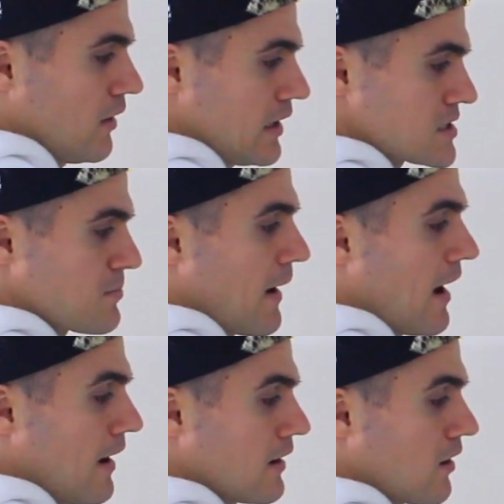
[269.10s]
Right, it's
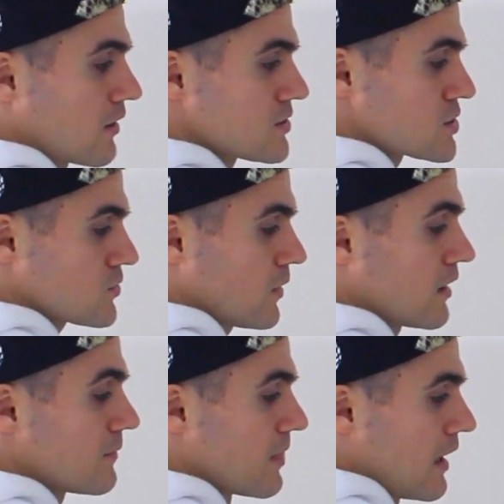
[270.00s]
pi r
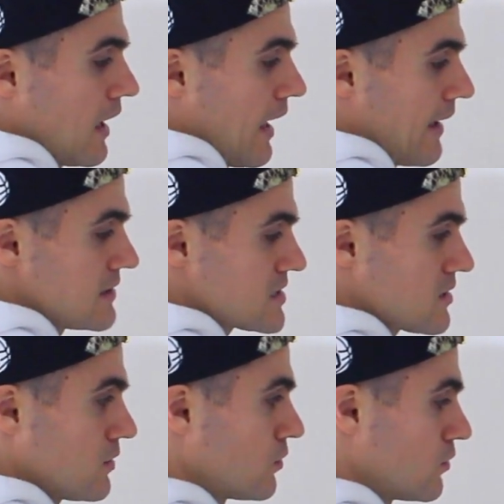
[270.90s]
squared. And
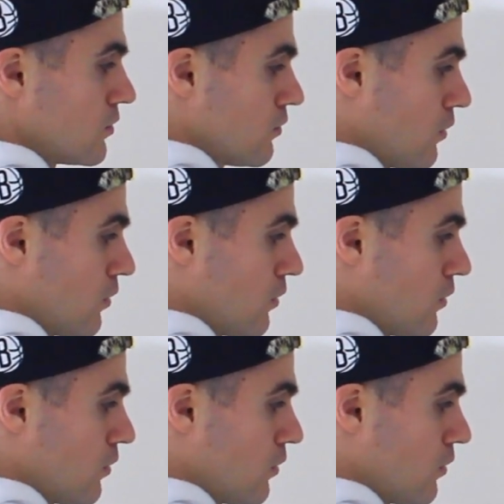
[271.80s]
so